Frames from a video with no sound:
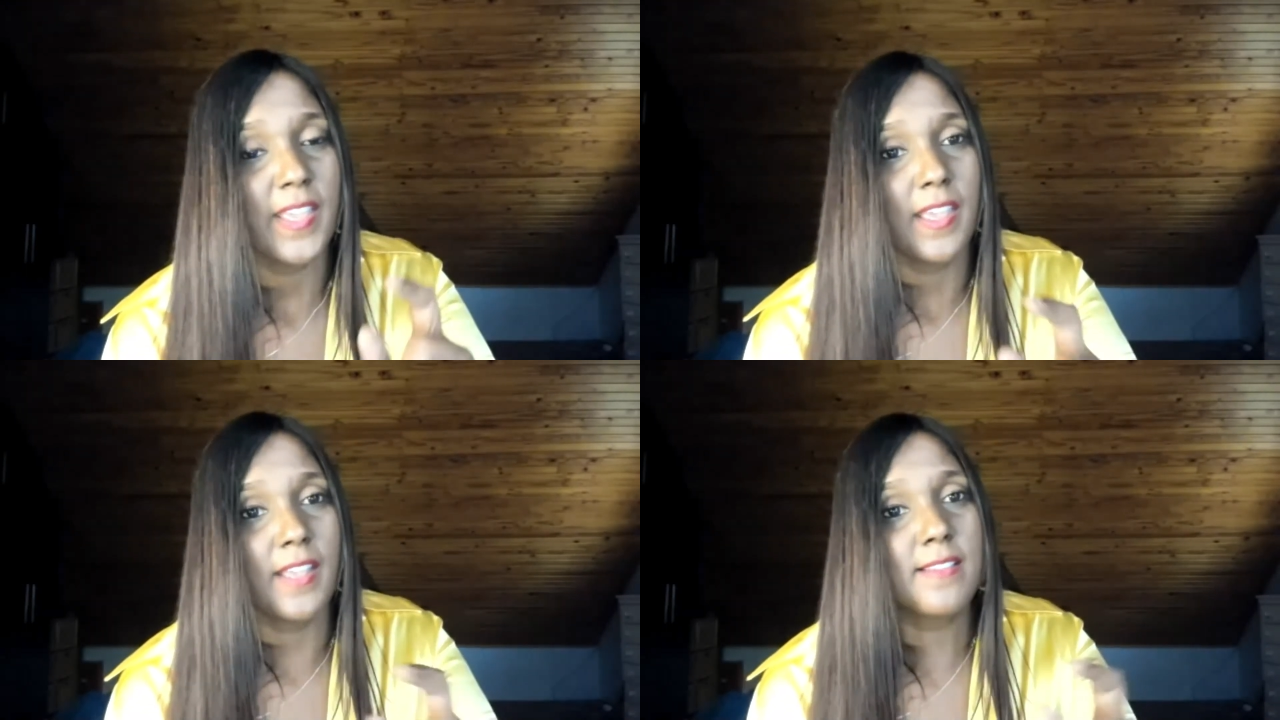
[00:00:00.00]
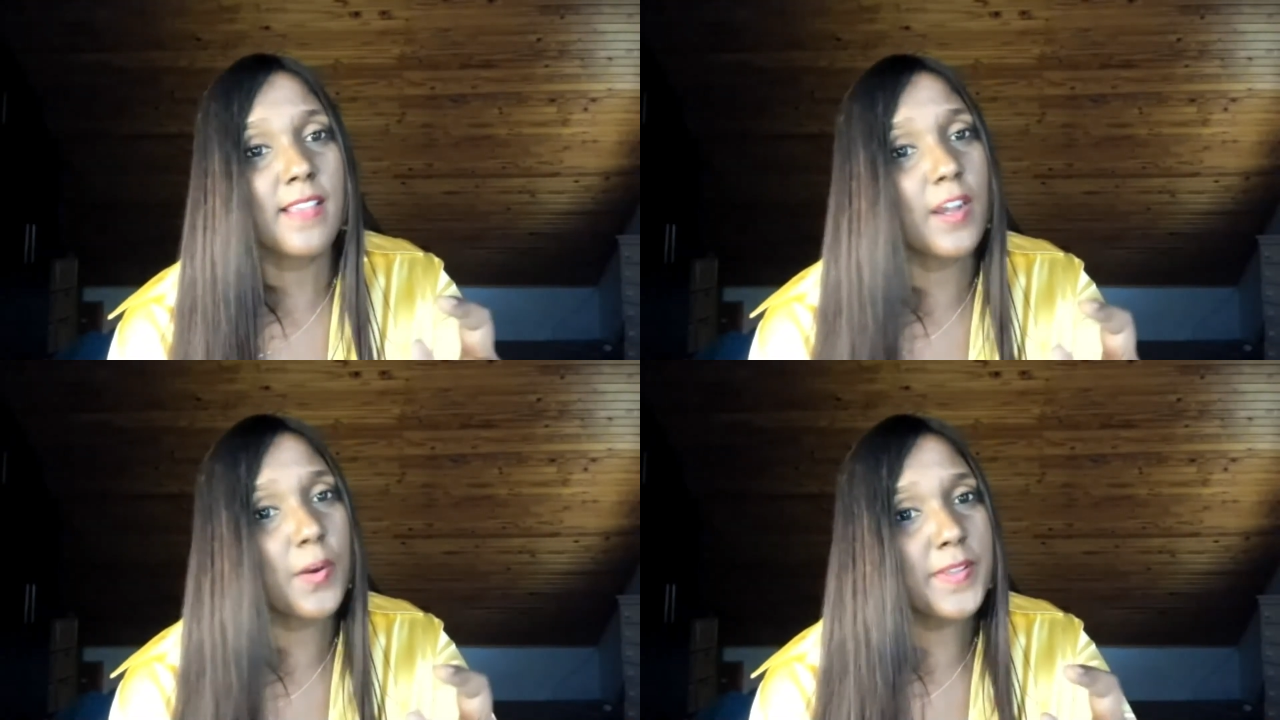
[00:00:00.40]
And so
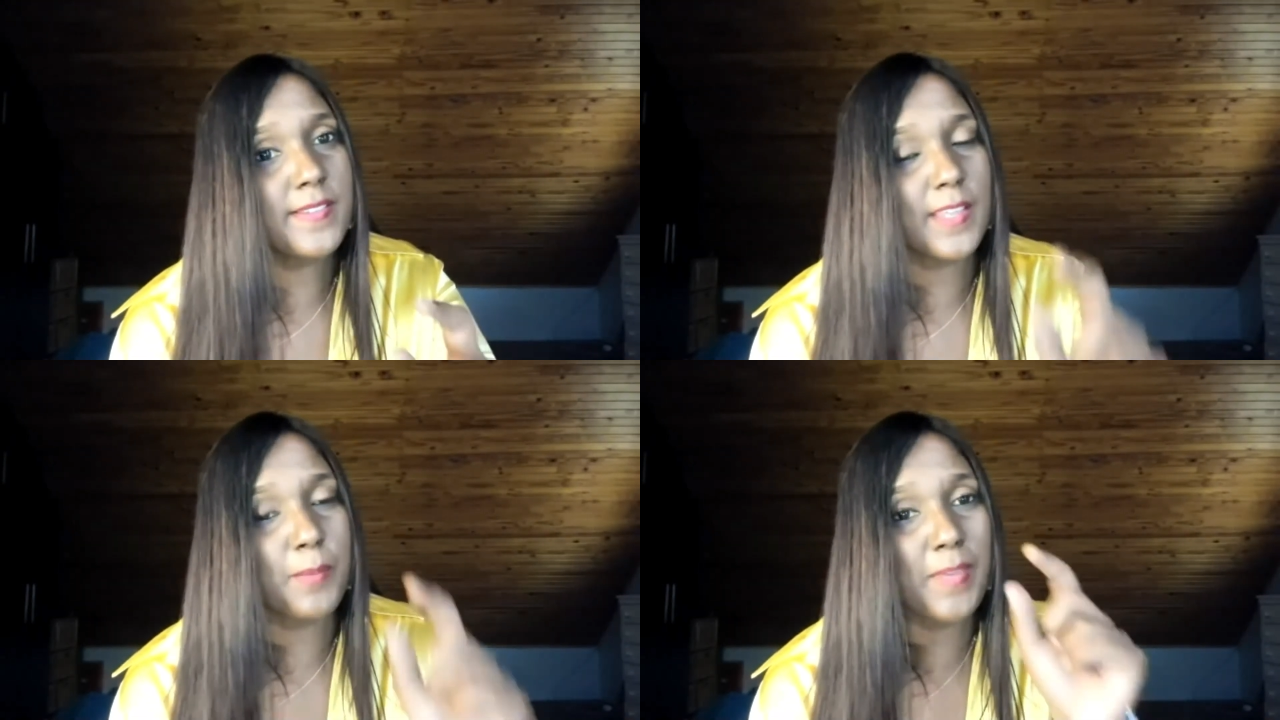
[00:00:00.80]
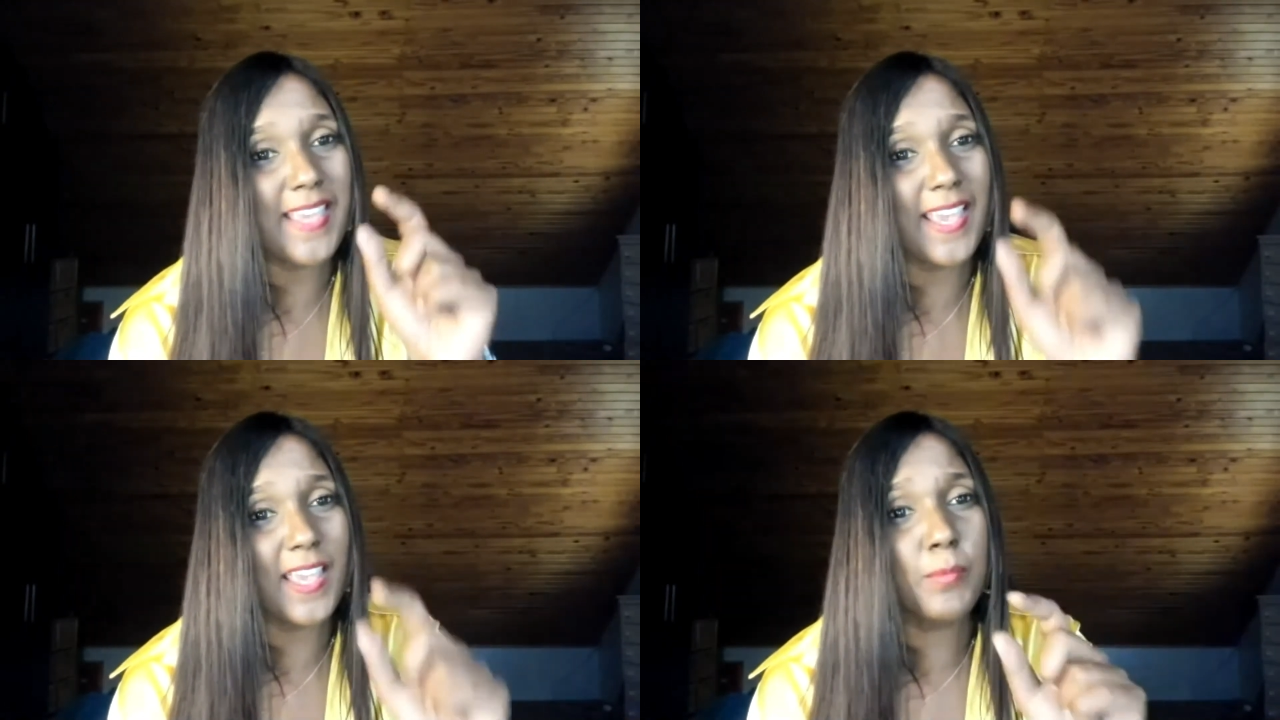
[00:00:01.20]
I always say,
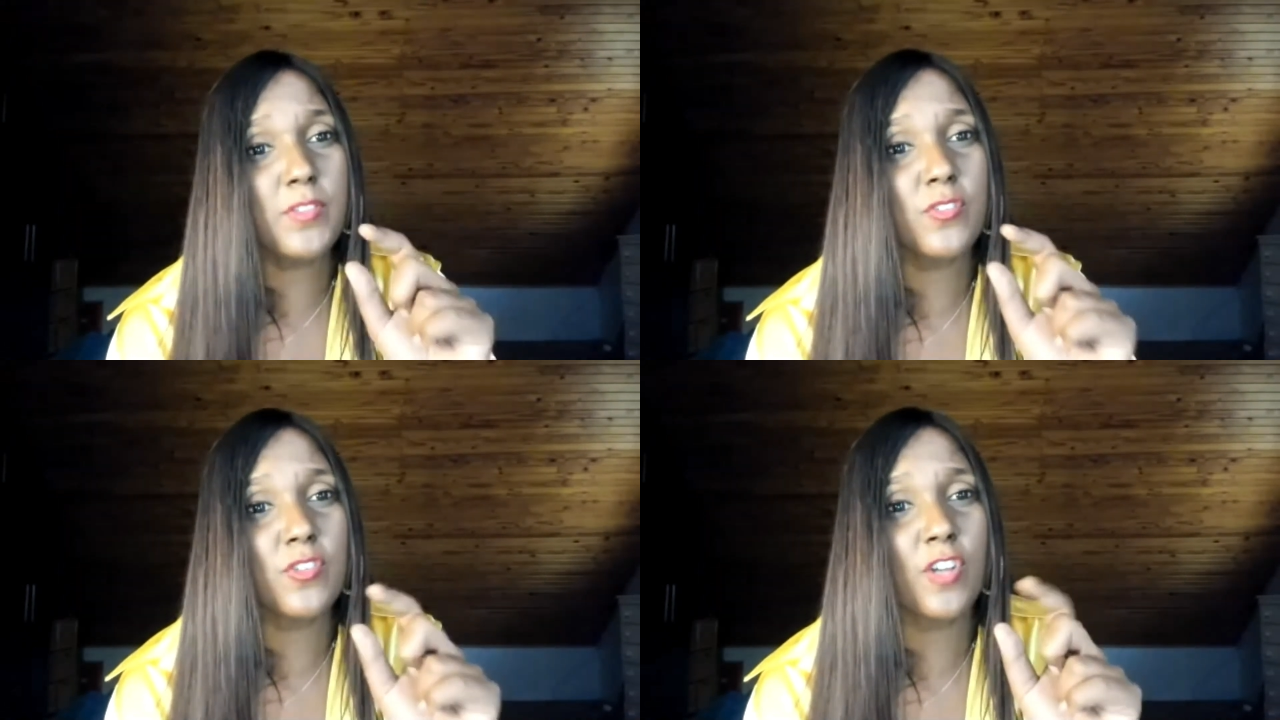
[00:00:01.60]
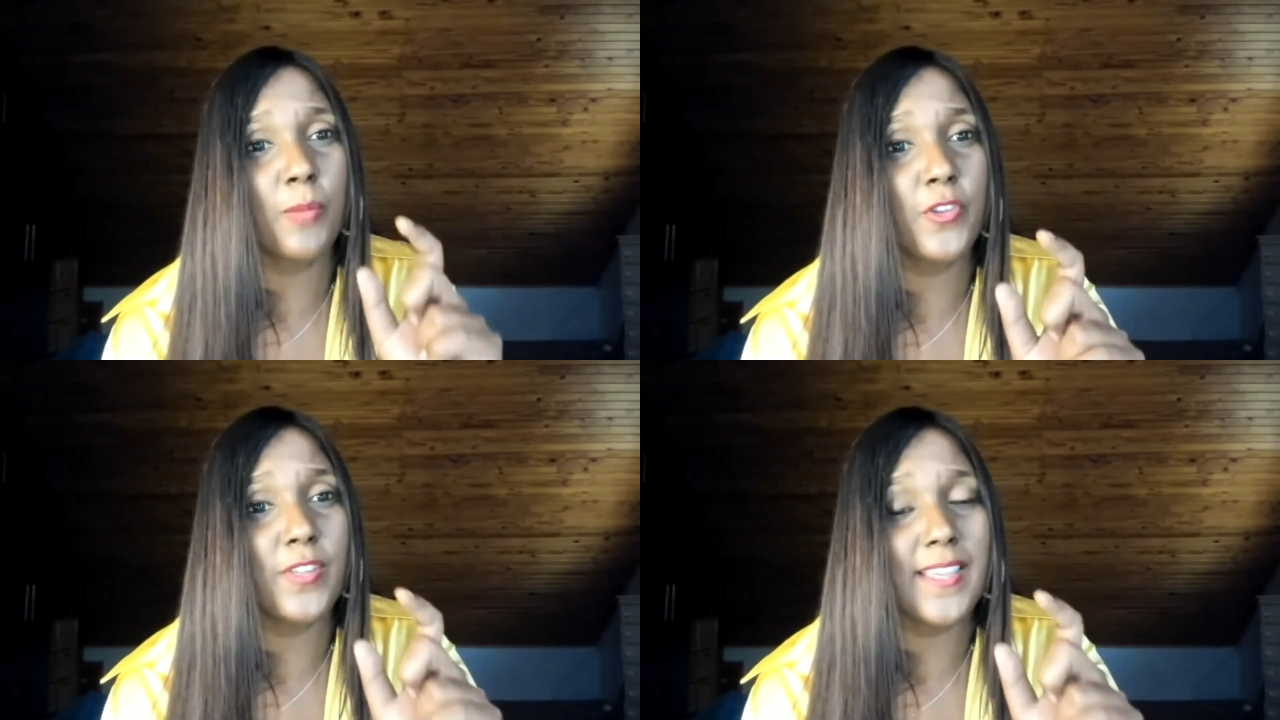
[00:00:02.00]
be able to
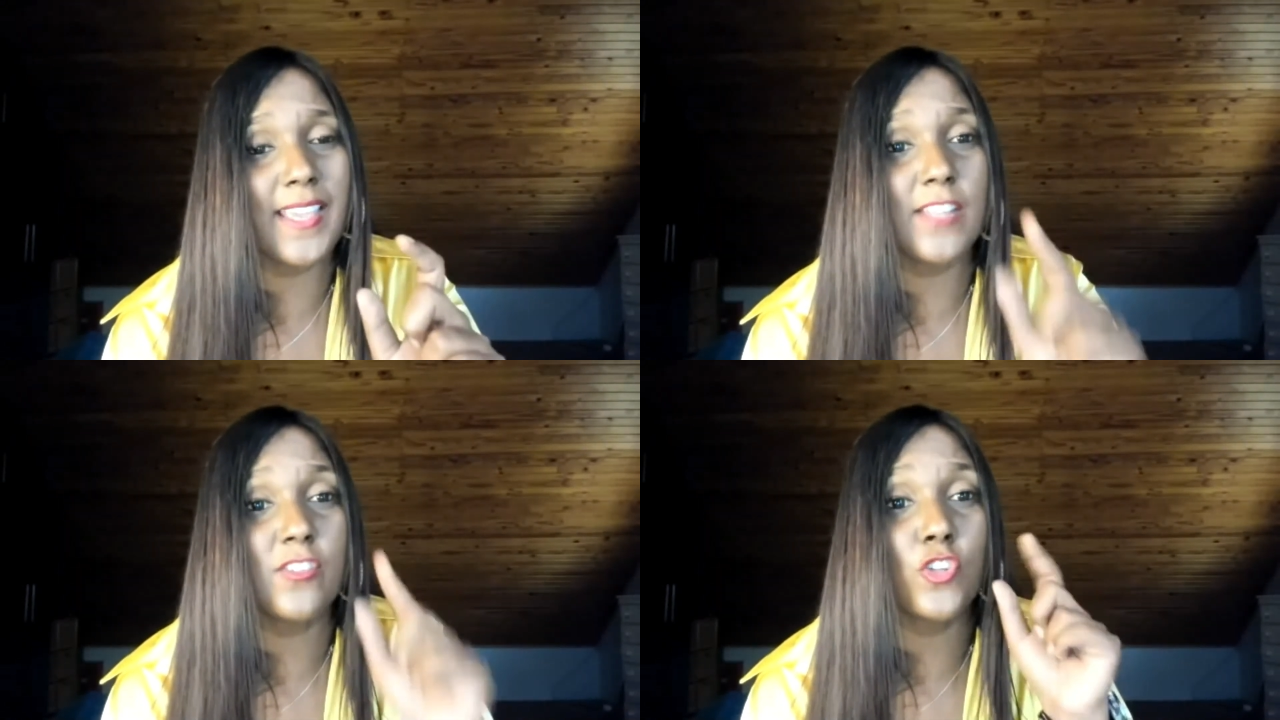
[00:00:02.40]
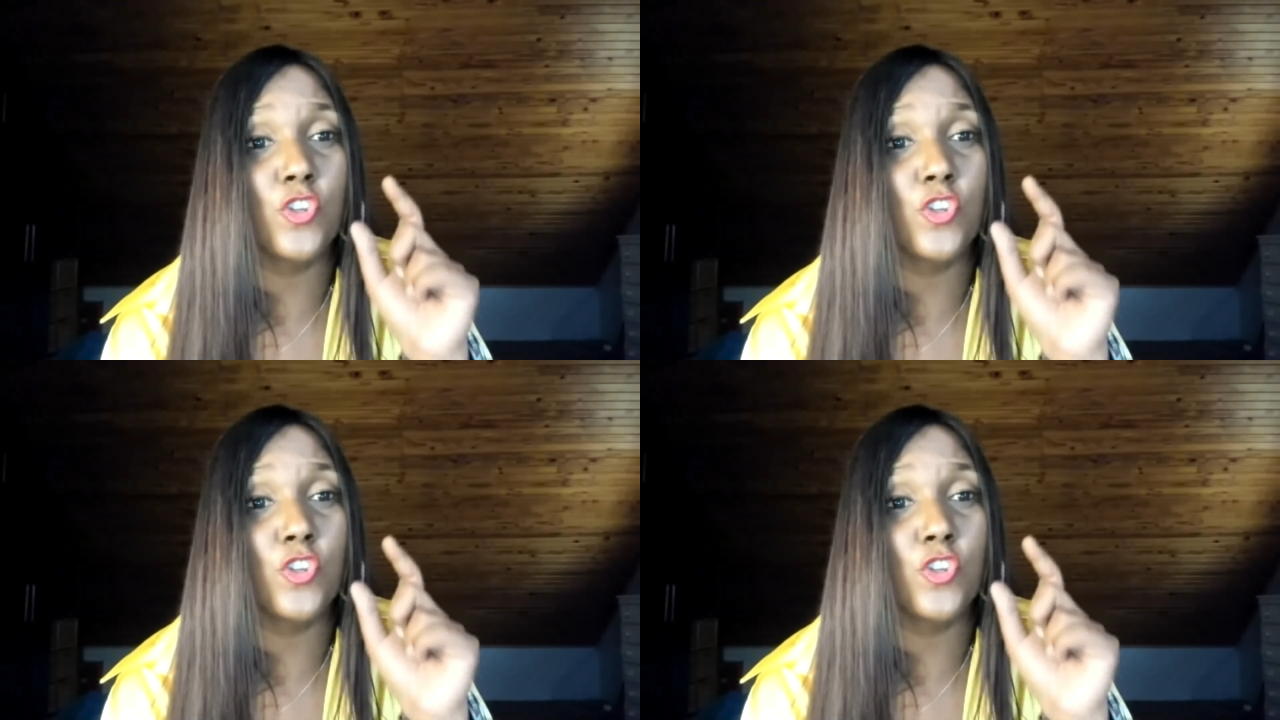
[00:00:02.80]
communicate